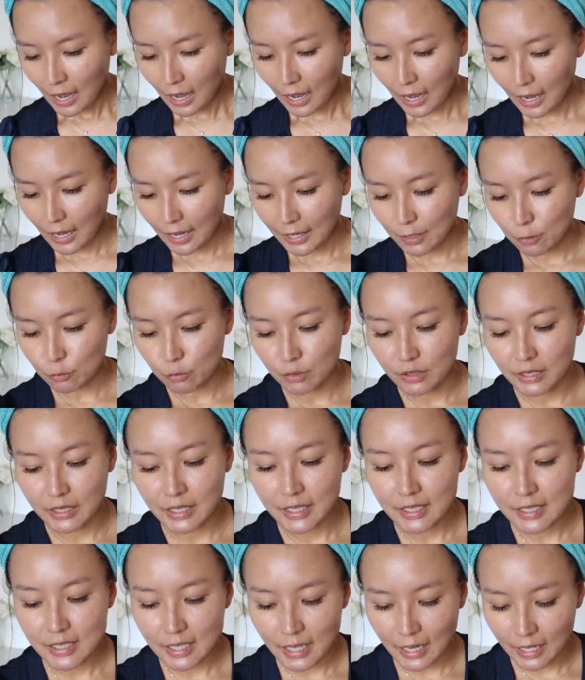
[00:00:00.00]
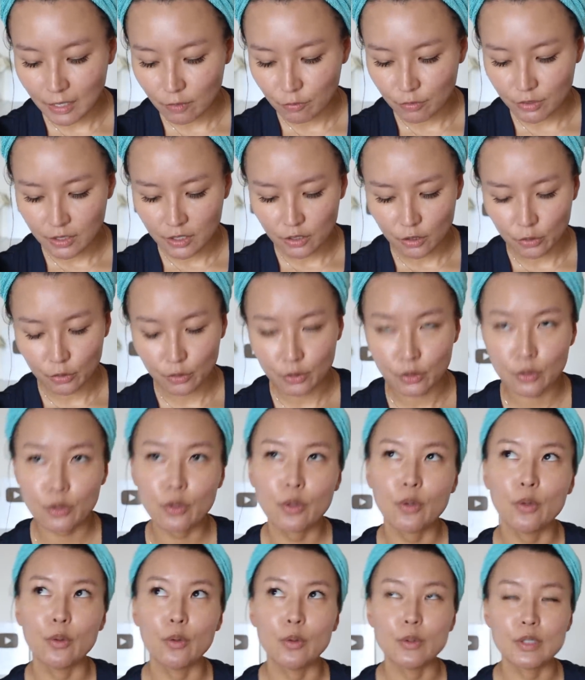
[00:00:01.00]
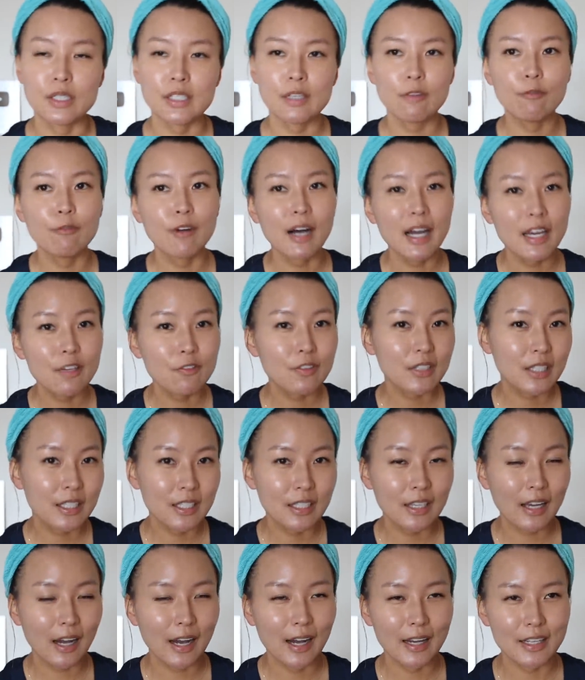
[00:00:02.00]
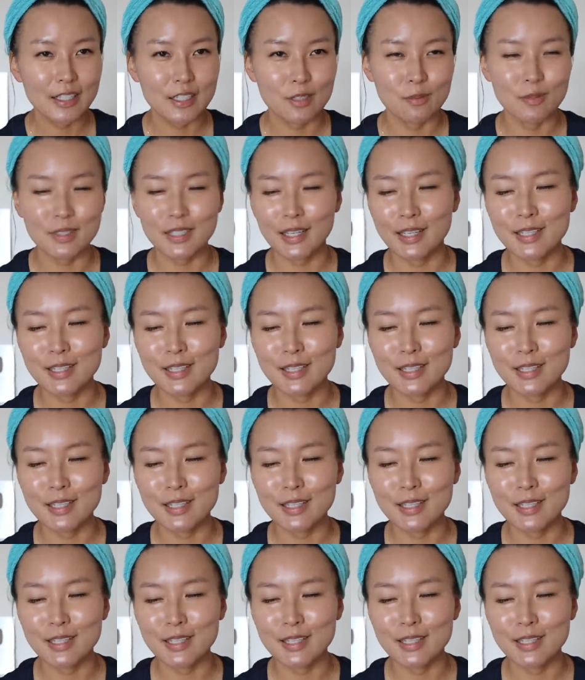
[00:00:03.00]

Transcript: I released a video called 5 Key Items.